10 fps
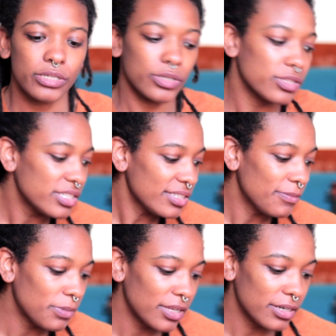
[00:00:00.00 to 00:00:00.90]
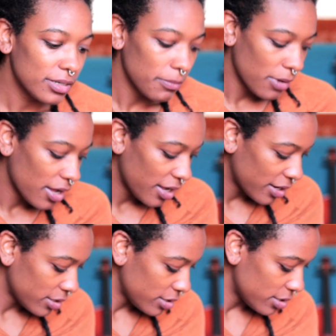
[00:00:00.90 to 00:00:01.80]
So these have been
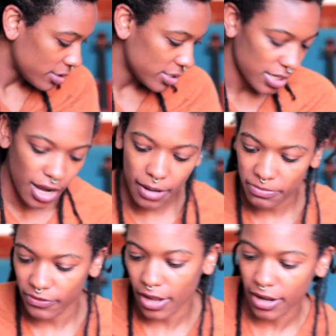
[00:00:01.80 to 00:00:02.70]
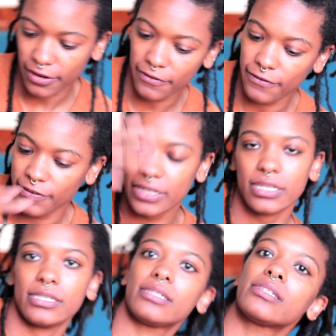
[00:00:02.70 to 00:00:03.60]
my top 5
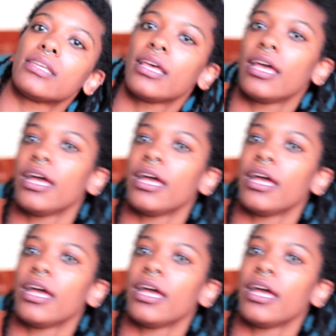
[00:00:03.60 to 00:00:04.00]
fitness